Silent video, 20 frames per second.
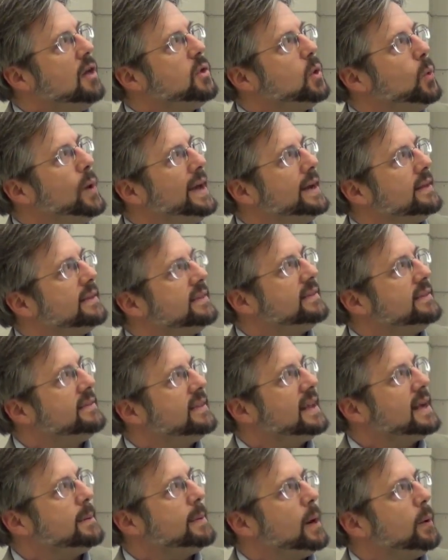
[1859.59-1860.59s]
other way to
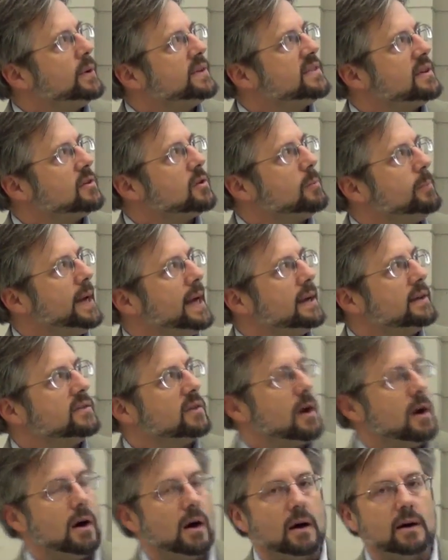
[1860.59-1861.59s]
think about what central
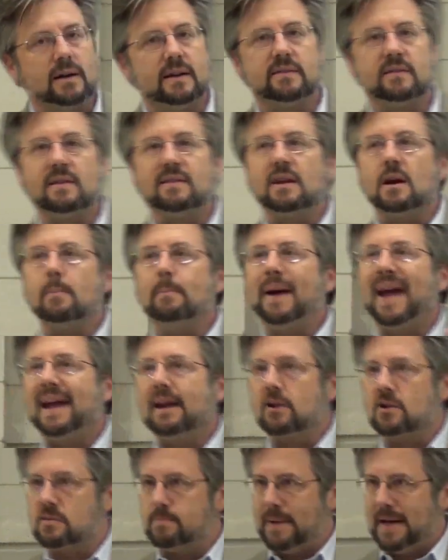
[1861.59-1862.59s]
banks are is that they're
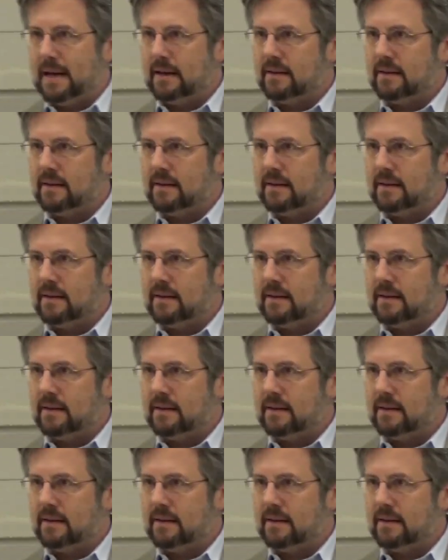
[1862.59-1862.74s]
bankers'